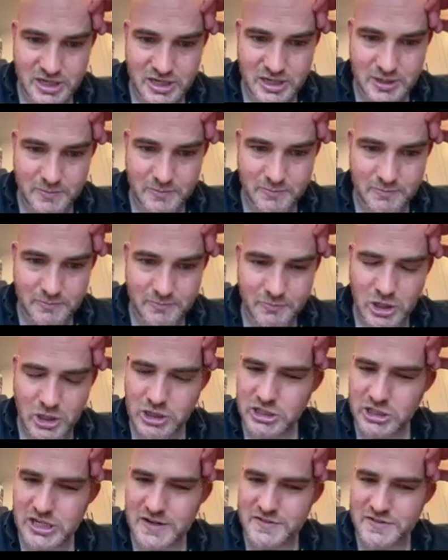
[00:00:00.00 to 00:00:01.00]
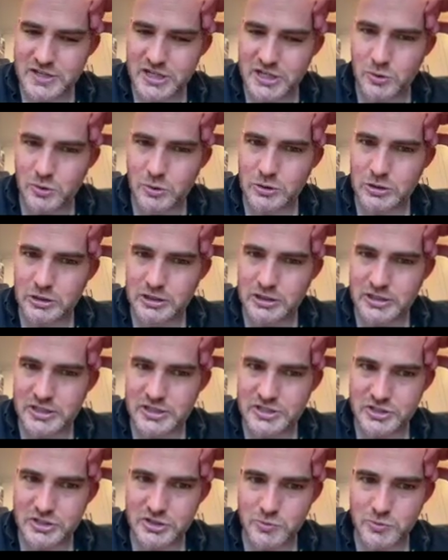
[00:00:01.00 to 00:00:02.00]
Archive.org
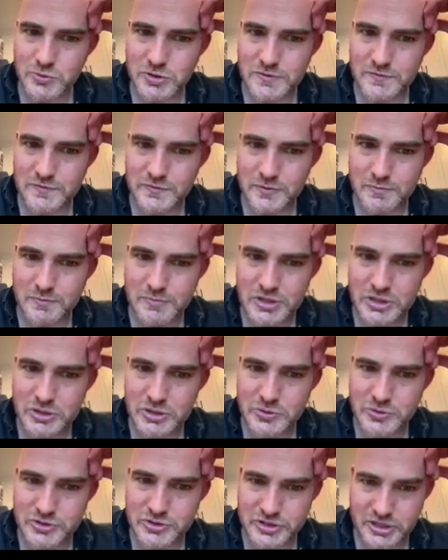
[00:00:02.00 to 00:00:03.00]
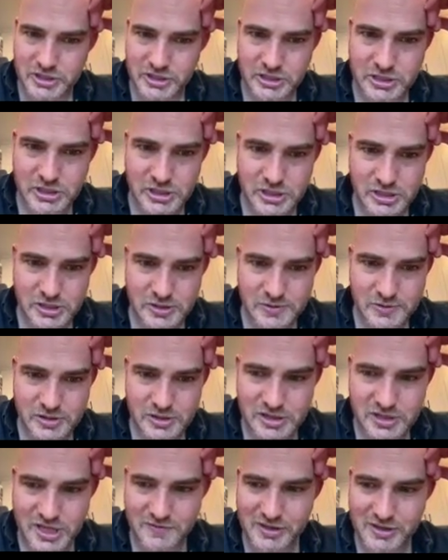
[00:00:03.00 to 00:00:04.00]
is a good one for music.
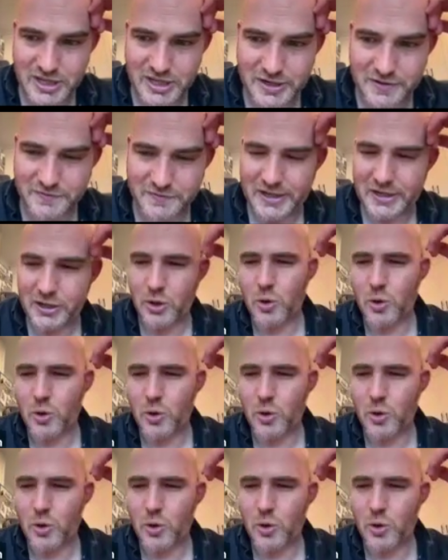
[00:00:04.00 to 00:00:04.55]
They have a lot of